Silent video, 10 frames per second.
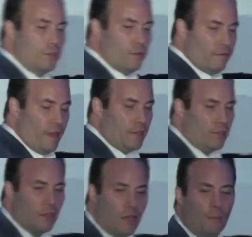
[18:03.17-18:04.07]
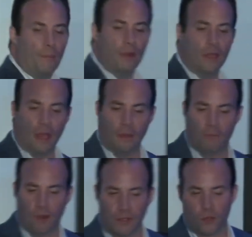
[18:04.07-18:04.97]
to invest in the company and
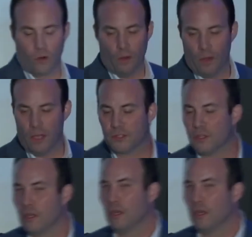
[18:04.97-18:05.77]
bring it to where it was,